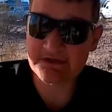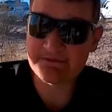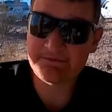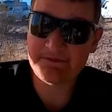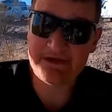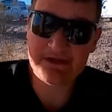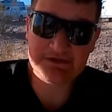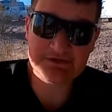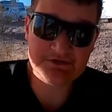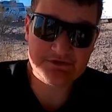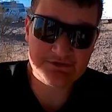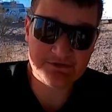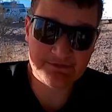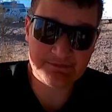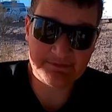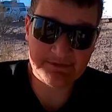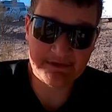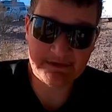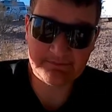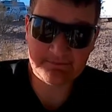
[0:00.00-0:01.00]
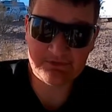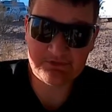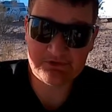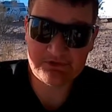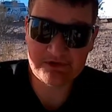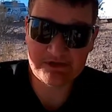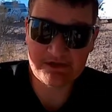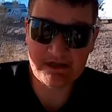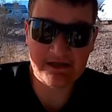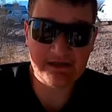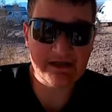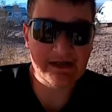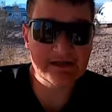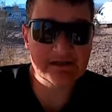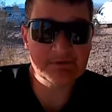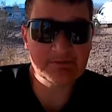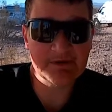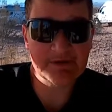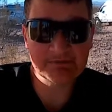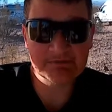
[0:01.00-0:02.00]
Even as a triple amputee, I like
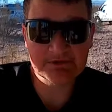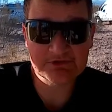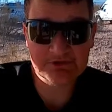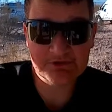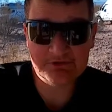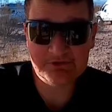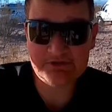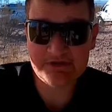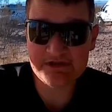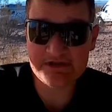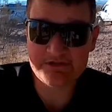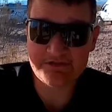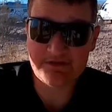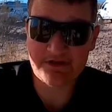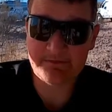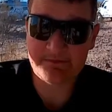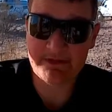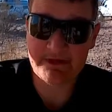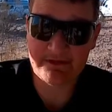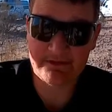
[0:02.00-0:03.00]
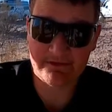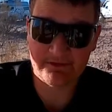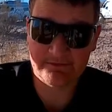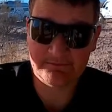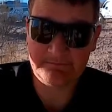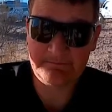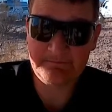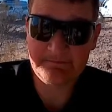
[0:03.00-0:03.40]
to be able to do things on my own.